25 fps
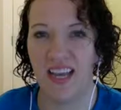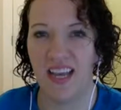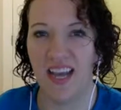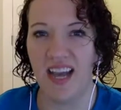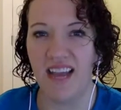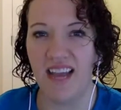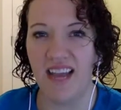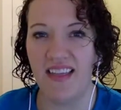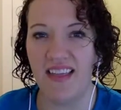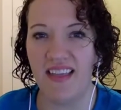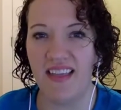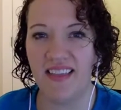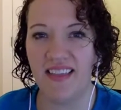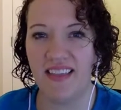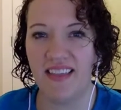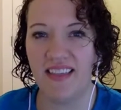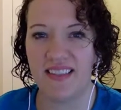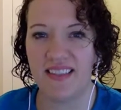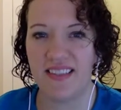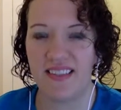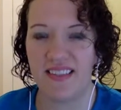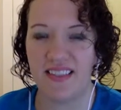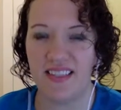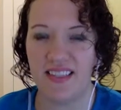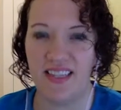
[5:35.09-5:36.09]
I think
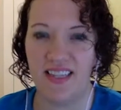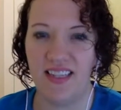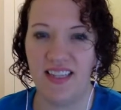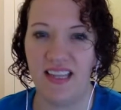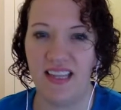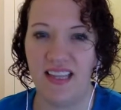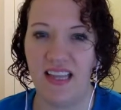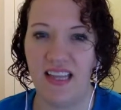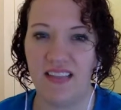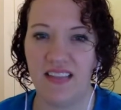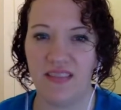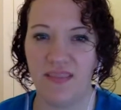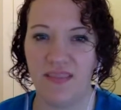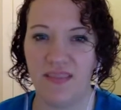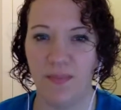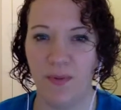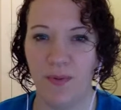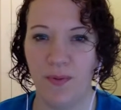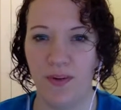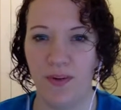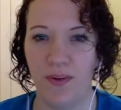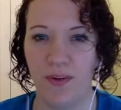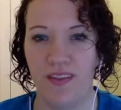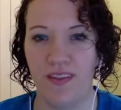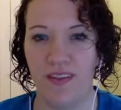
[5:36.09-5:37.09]
then it's
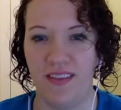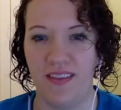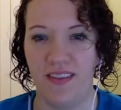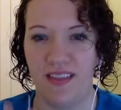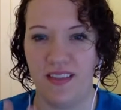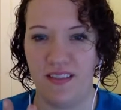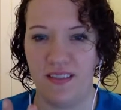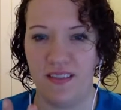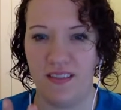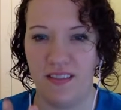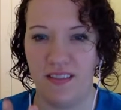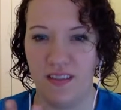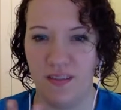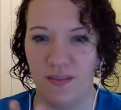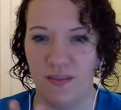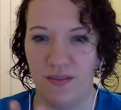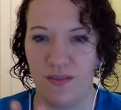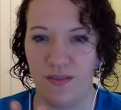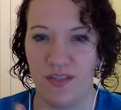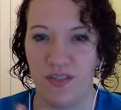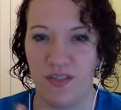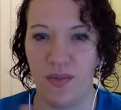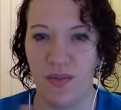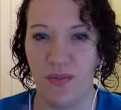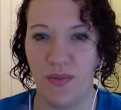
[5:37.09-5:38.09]
important that
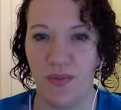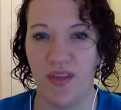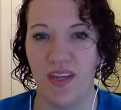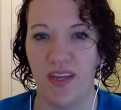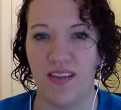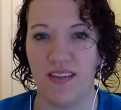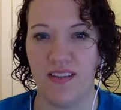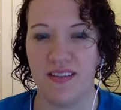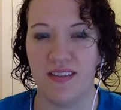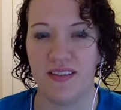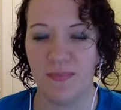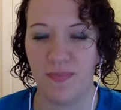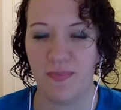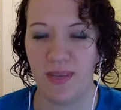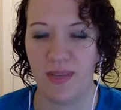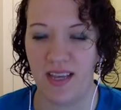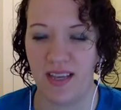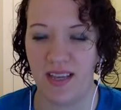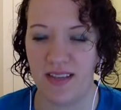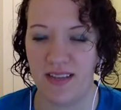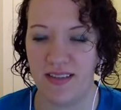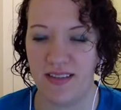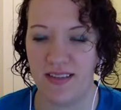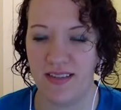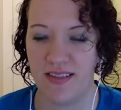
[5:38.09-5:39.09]
there's two things,
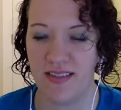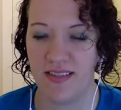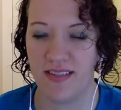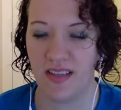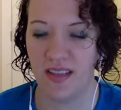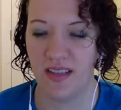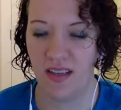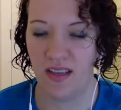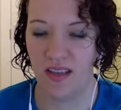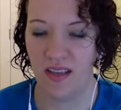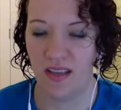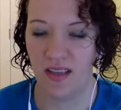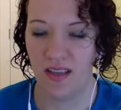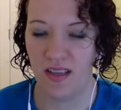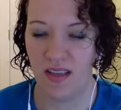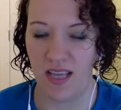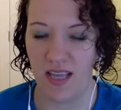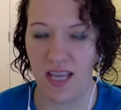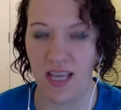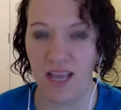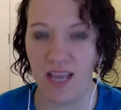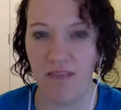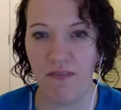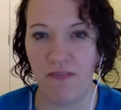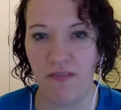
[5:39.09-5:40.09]
because
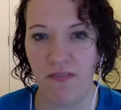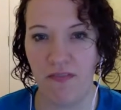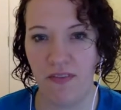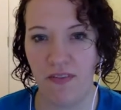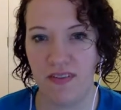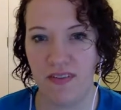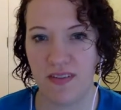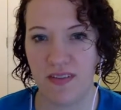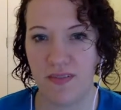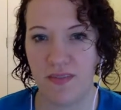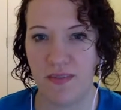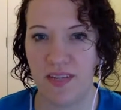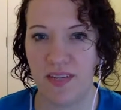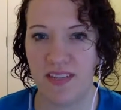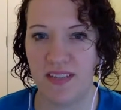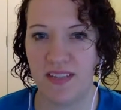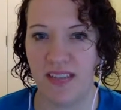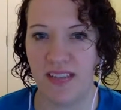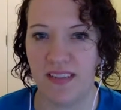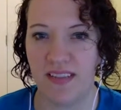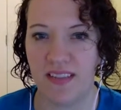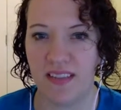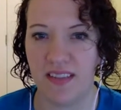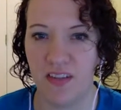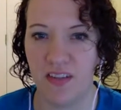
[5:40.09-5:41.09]
if somebody's
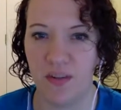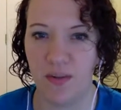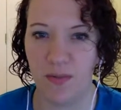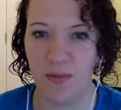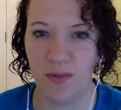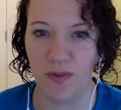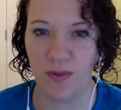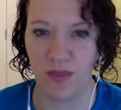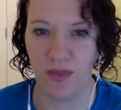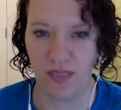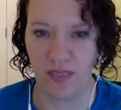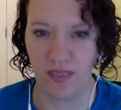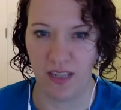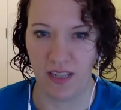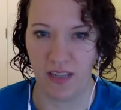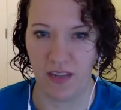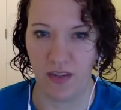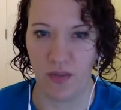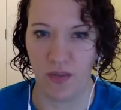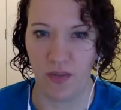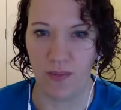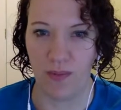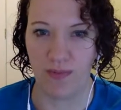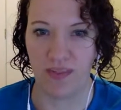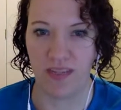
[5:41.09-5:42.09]
asking you to put a link on
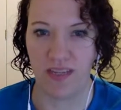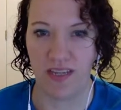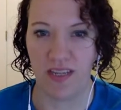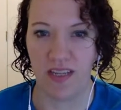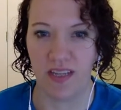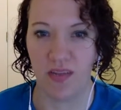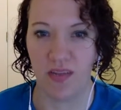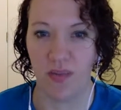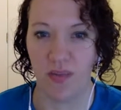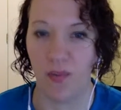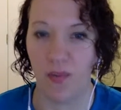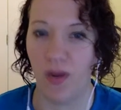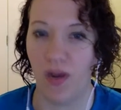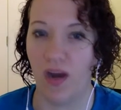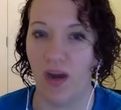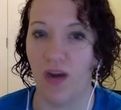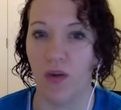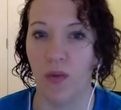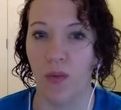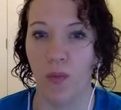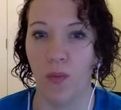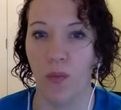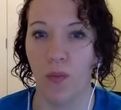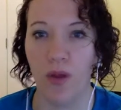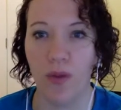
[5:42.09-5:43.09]
your website, you
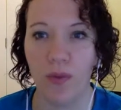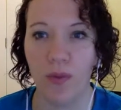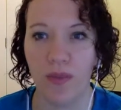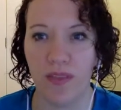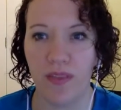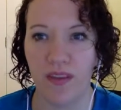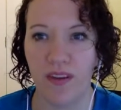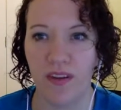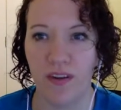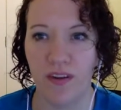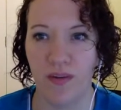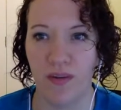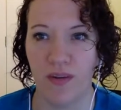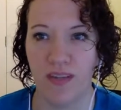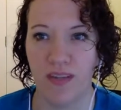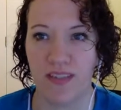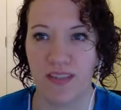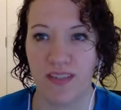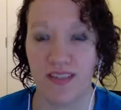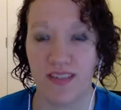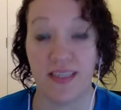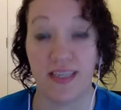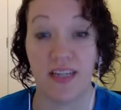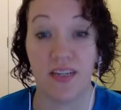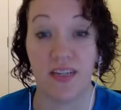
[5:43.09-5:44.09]
are well within your rights
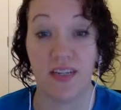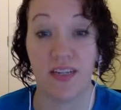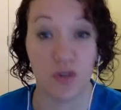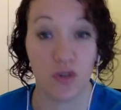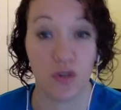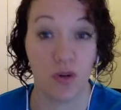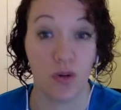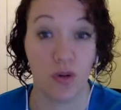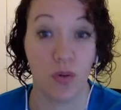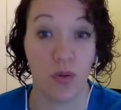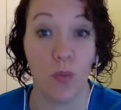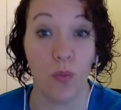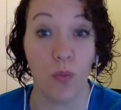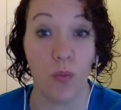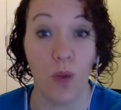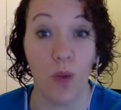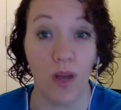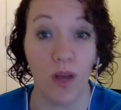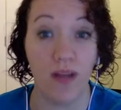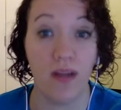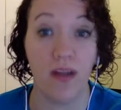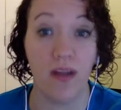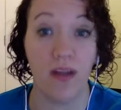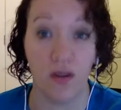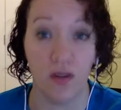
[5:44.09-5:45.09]
to say, sure,
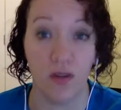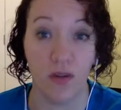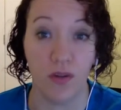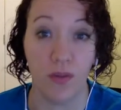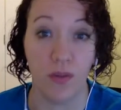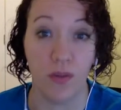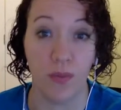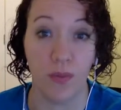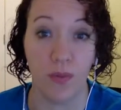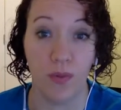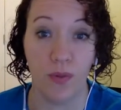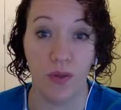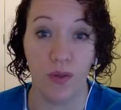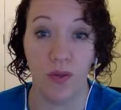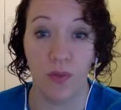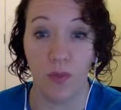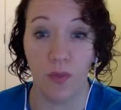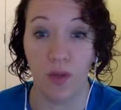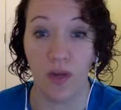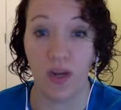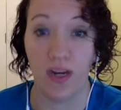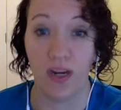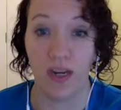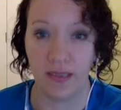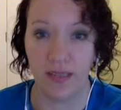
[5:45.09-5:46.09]
what
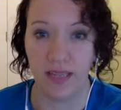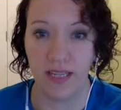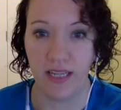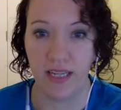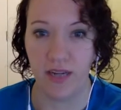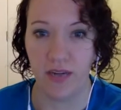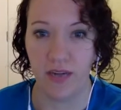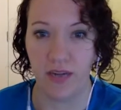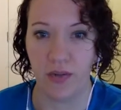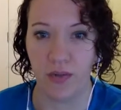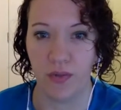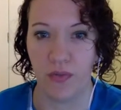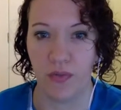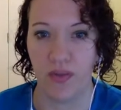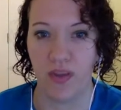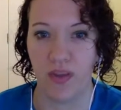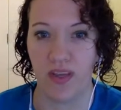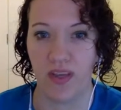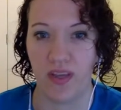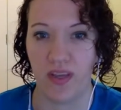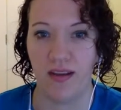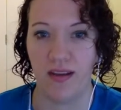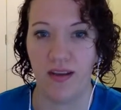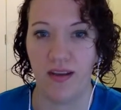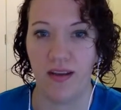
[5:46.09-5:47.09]
kind of link are you
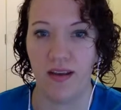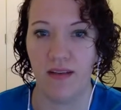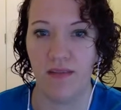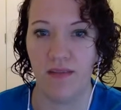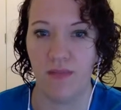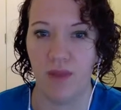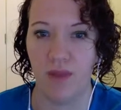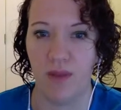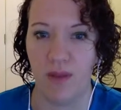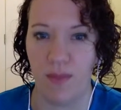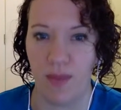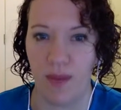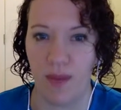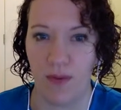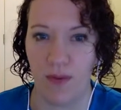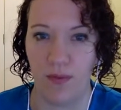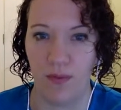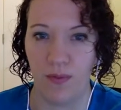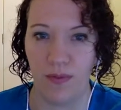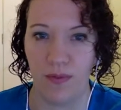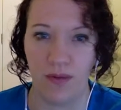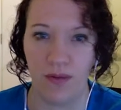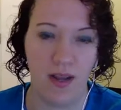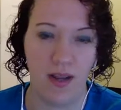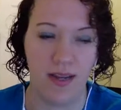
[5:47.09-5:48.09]
thinking
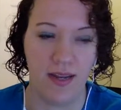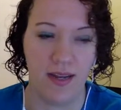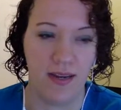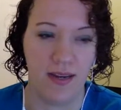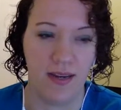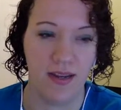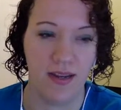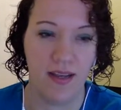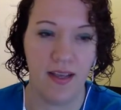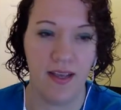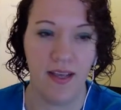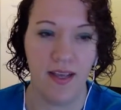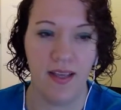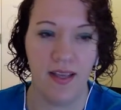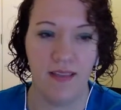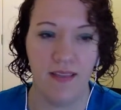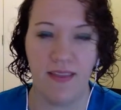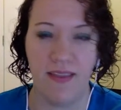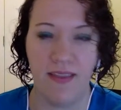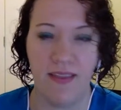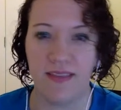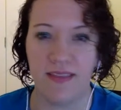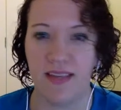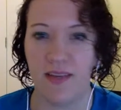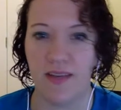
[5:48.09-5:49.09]
about? And
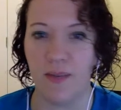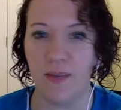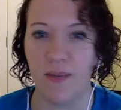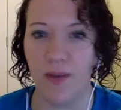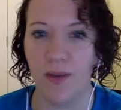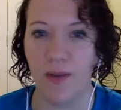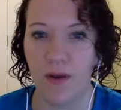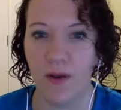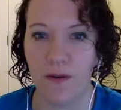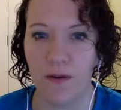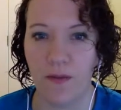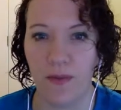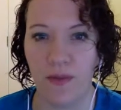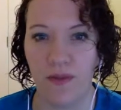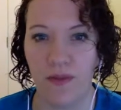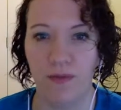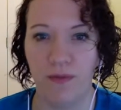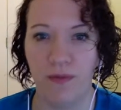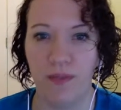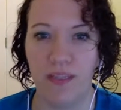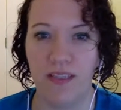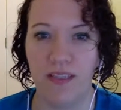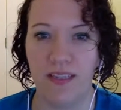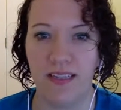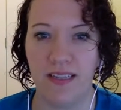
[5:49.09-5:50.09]
they say, well, we'd
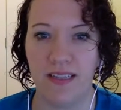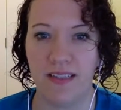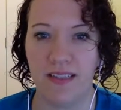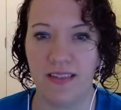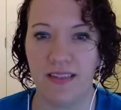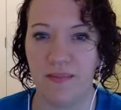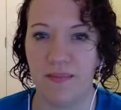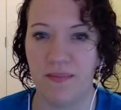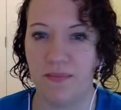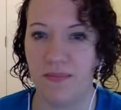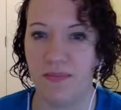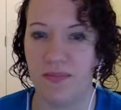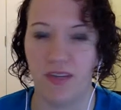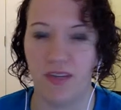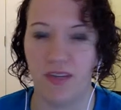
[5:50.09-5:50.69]
really like to